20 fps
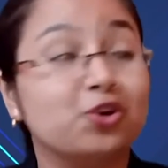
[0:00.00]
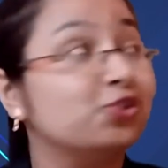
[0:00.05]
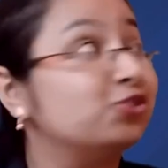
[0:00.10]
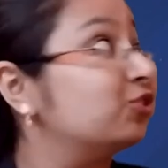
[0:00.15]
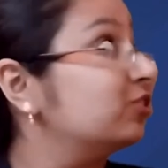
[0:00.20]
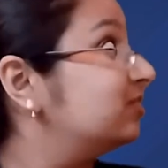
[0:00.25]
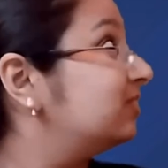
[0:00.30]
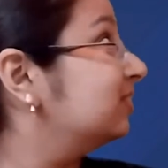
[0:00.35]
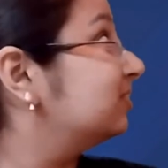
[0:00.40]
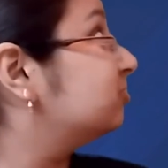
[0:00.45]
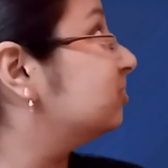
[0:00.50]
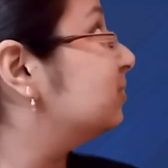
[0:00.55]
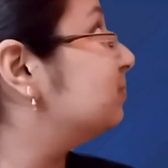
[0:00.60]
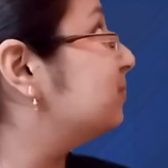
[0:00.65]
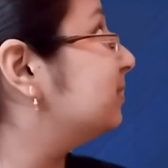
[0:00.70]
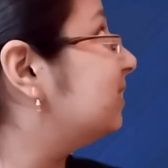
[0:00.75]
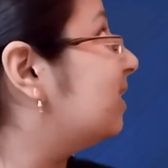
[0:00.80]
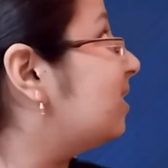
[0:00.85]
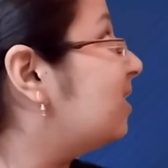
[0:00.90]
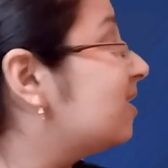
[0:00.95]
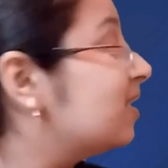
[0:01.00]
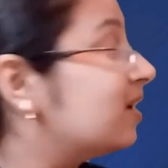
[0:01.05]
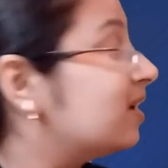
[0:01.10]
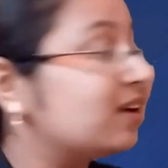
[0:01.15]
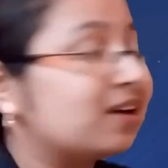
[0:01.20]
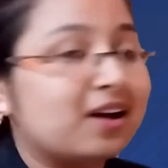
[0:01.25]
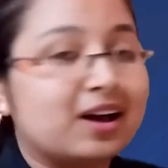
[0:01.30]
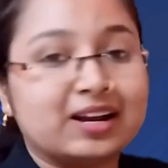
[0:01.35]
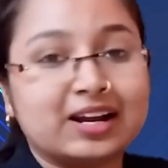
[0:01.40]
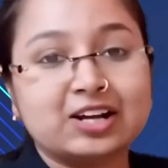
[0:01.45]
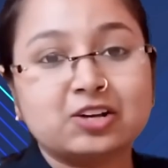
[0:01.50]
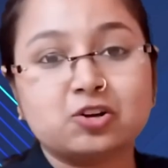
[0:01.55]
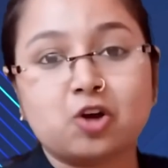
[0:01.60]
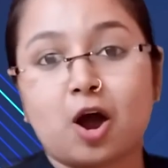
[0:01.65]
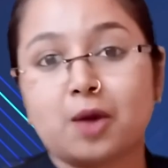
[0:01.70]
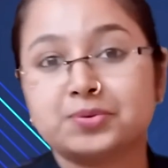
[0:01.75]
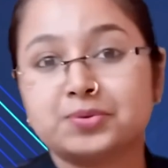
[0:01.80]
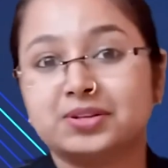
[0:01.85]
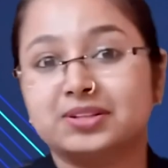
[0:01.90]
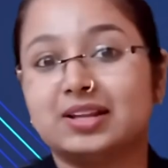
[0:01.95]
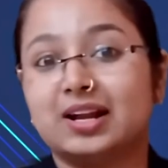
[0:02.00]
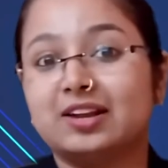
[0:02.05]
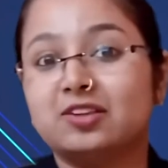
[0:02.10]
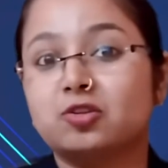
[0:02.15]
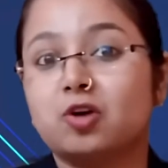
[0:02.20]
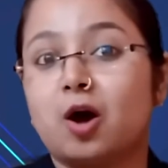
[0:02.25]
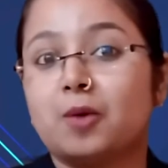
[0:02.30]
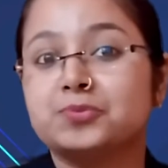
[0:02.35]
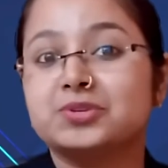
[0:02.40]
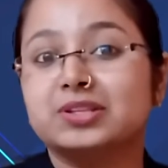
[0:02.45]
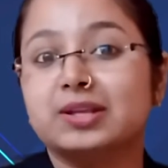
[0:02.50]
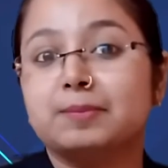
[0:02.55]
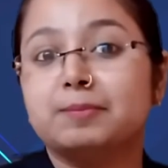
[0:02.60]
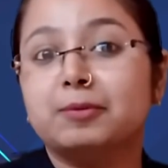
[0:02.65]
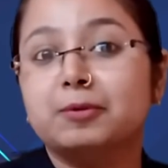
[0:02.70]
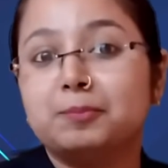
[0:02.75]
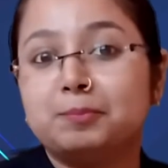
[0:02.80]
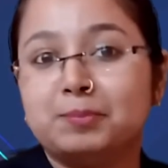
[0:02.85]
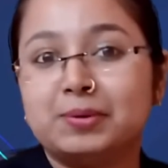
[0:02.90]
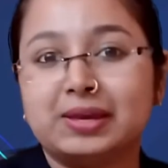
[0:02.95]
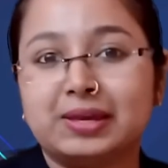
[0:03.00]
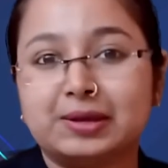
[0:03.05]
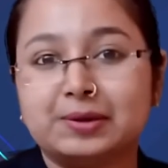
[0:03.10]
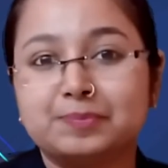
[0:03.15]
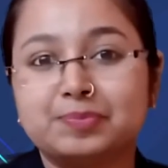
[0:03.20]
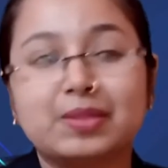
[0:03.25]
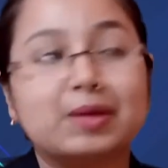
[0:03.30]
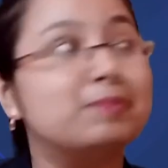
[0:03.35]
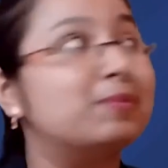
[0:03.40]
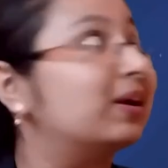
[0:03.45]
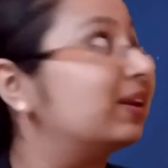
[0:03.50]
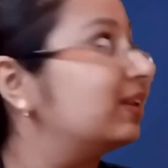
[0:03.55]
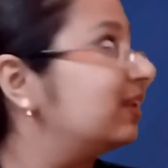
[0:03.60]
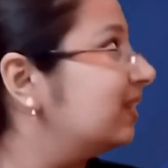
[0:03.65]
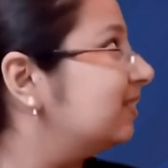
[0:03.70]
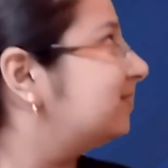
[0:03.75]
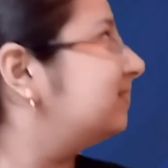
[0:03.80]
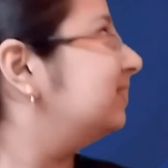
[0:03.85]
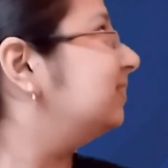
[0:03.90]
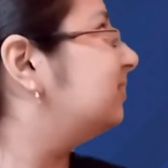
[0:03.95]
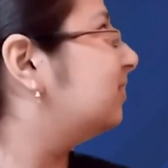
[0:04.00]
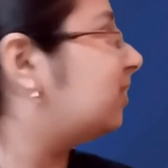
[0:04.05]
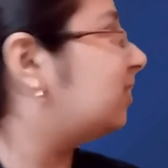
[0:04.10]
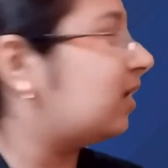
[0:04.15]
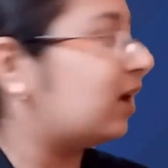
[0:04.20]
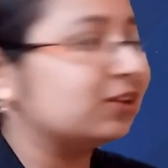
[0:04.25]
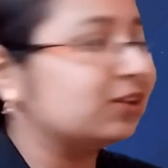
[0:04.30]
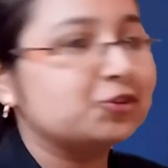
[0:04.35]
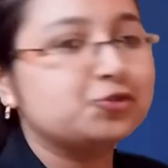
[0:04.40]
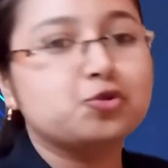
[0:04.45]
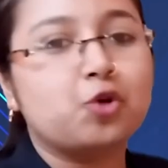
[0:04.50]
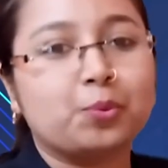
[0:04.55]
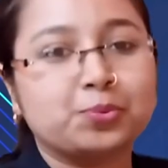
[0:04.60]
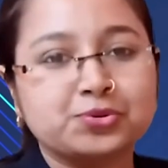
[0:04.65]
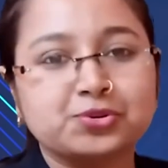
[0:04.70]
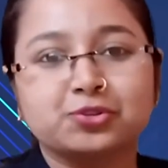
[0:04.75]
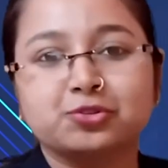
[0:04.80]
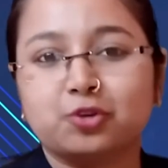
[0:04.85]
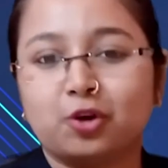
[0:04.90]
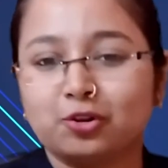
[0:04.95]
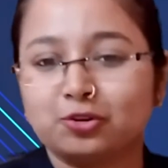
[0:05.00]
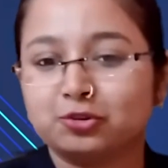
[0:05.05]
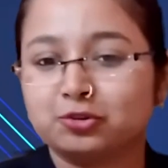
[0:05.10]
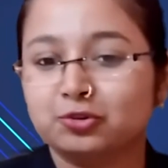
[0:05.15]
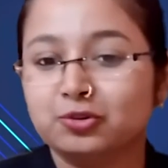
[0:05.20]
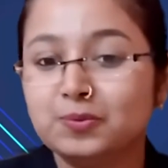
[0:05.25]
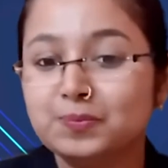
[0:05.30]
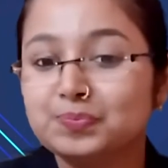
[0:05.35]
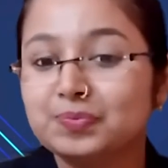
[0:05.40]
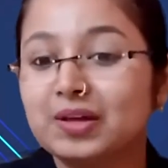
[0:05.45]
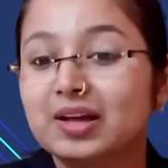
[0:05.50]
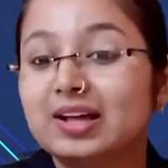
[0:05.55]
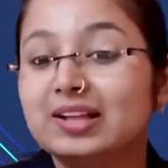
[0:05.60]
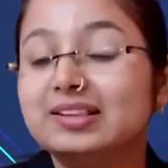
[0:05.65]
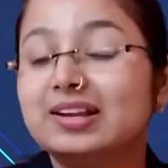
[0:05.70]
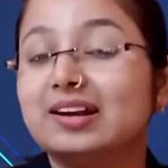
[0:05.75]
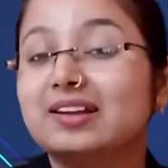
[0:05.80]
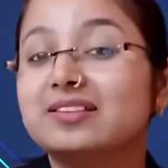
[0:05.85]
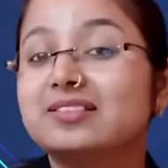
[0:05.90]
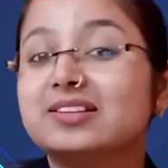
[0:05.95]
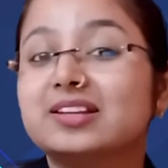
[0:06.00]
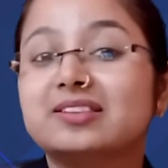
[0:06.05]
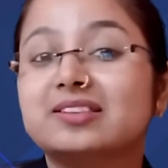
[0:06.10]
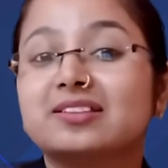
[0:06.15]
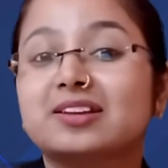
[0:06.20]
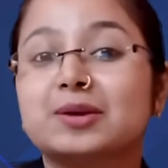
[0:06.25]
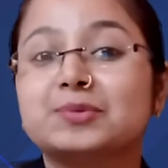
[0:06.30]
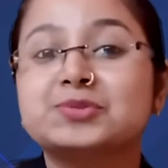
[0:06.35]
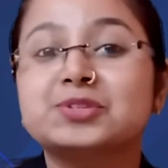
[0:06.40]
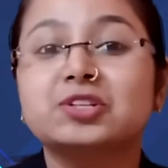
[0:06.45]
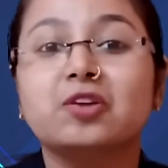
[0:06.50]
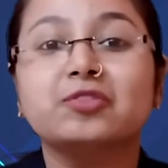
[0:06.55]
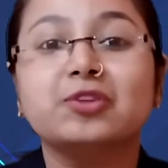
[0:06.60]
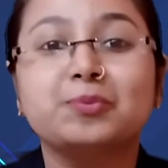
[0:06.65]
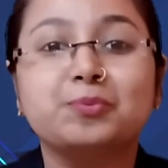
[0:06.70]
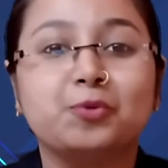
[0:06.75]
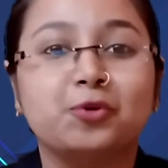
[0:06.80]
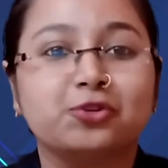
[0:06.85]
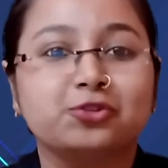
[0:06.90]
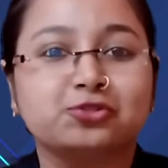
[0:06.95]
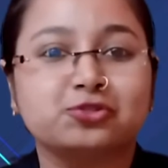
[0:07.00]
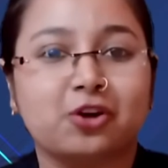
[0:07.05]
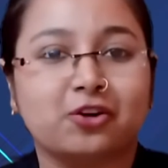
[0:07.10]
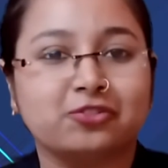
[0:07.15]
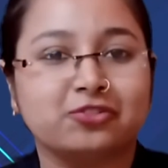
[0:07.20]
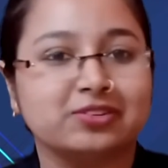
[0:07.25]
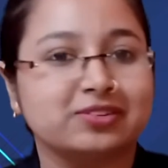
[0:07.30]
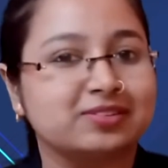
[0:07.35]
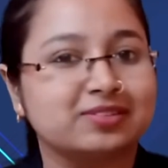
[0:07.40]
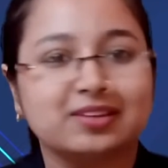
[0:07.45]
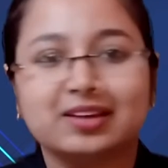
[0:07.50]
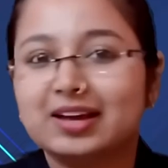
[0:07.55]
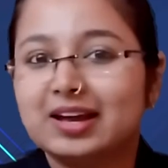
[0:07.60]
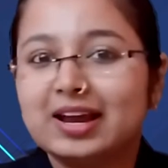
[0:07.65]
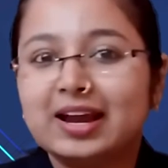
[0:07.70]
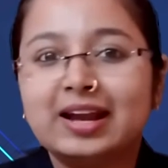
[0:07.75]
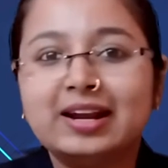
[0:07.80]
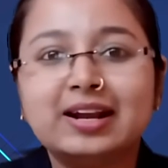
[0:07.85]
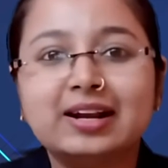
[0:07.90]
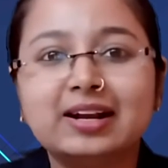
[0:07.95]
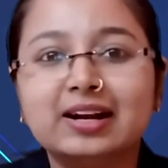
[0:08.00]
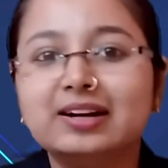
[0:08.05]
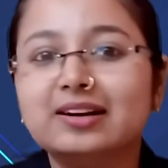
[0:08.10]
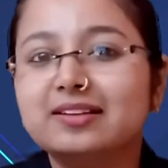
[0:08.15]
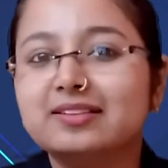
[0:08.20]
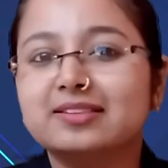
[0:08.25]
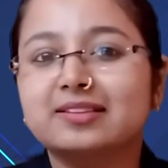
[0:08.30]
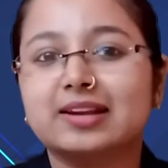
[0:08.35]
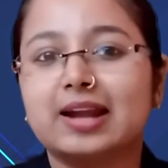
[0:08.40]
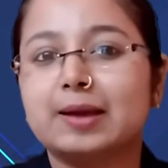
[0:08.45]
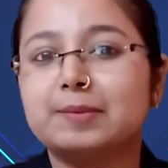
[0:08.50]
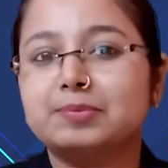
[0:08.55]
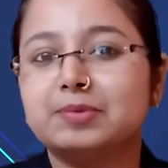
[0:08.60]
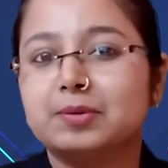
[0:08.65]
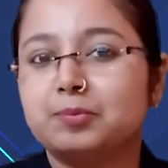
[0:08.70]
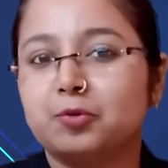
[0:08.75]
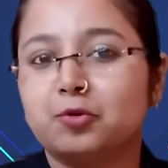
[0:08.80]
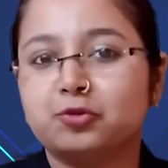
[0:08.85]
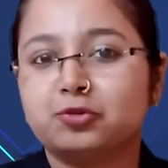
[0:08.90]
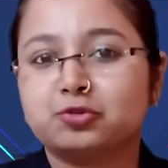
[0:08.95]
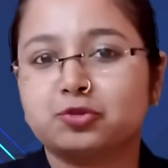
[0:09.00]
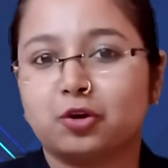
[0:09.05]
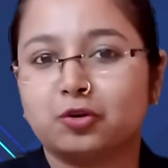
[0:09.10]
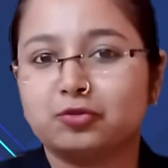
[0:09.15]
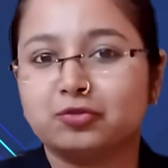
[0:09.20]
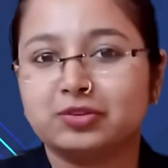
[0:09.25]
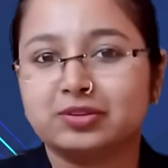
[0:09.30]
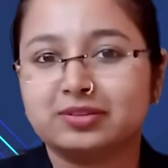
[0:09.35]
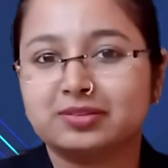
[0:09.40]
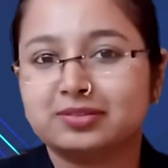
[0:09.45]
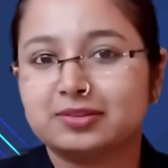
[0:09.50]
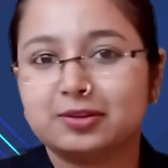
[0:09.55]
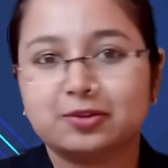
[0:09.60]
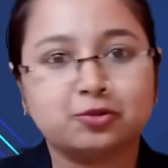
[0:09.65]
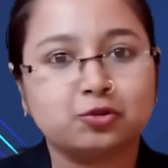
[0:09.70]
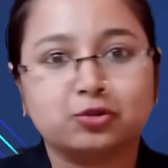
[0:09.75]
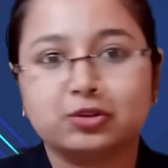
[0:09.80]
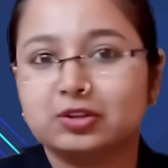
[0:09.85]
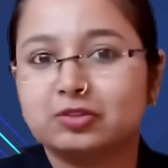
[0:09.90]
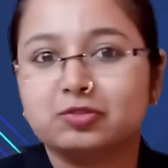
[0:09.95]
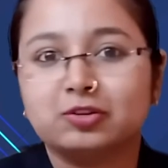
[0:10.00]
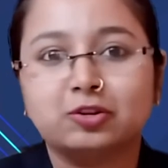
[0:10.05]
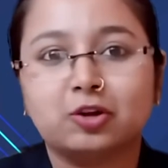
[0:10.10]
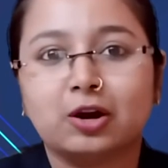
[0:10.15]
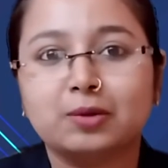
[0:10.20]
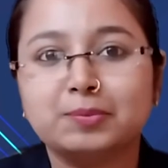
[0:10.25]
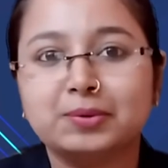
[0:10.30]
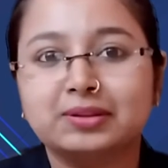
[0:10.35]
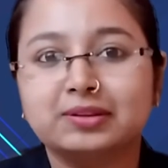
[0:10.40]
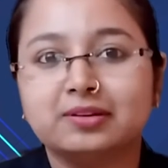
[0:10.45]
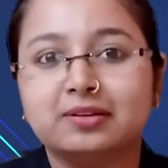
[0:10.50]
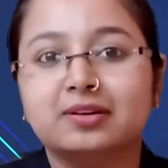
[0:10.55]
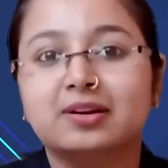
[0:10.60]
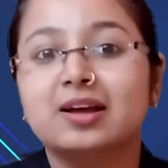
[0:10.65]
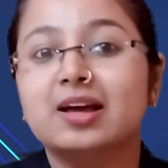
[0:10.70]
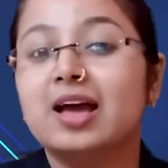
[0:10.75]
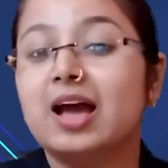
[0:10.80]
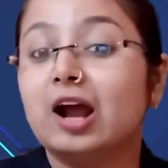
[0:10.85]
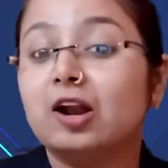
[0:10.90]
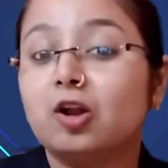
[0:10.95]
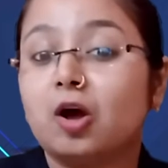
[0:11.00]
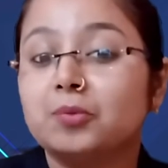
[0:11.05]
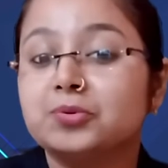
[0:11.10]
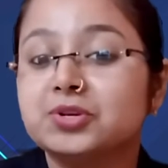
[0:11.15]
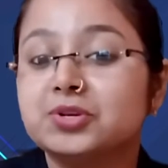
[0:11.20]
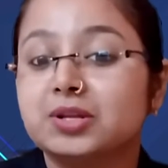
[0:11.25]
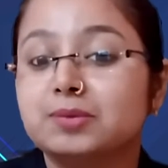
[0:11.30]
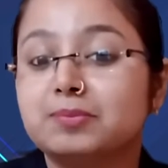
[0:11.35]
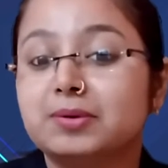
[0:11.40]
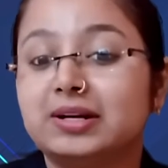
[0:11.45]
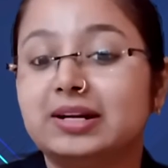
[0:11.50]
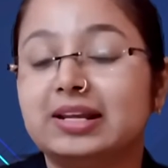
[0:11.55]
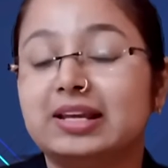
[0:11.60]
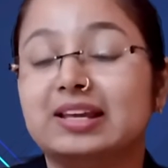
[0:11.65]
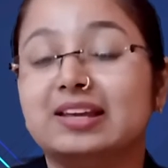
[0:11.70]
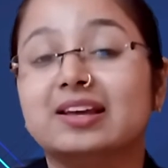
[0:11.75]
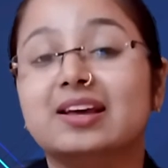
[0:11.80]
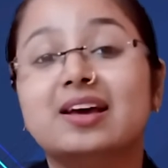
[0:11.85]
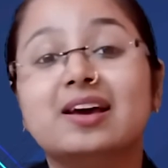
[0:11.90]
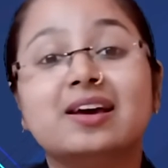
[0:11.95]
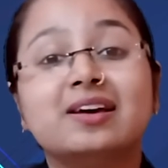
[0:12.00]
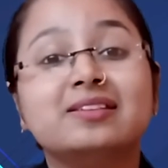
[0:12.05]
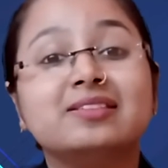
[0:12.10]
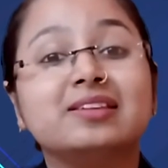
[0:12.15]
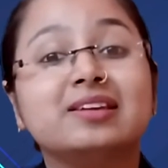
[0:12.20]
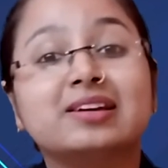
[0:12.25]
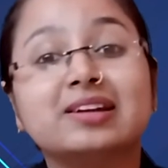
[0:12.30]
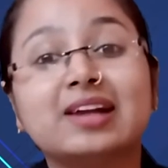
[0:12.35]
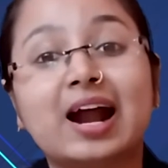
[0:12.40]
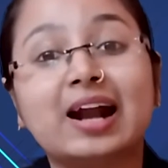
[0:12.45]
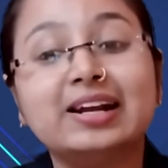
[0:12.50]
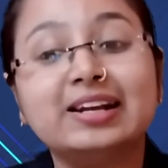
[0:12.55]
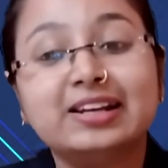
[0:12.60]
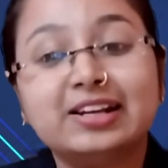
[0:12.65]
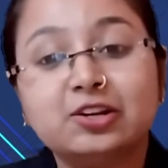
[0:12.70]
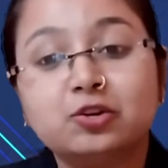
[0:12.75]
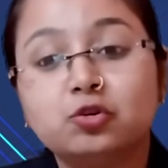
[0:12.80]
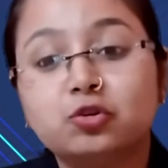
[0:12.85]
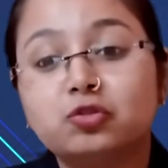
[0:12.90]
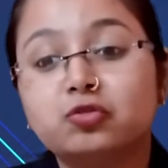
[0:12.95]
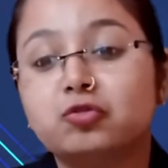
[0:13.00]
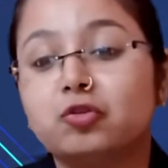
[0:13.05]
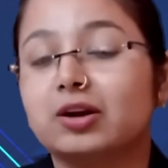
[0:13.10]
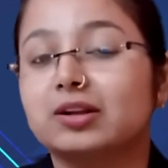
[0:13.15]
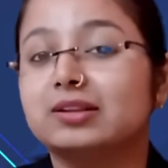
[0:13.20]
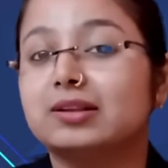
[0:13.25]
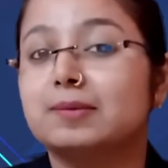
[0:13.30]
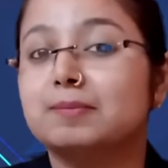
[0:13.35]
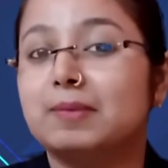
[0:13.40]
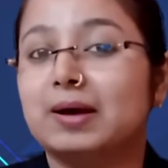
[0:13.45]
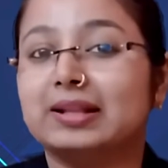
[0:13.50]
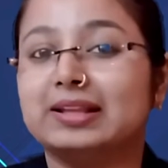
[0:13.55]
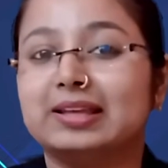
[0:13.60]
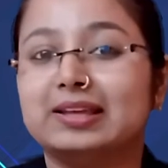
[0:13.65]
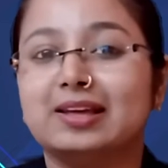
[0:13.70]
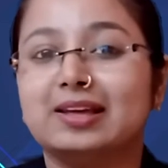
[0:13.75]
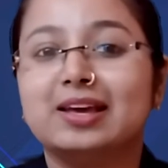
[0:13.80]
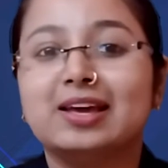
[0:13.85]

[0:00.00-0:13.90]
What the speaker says: So this will be the correct option, that is option number B. But let's see the other 2 options also. That is description of the post office. He didn't describe the post office, so this will not be there. And option number D, his gratitude for the money.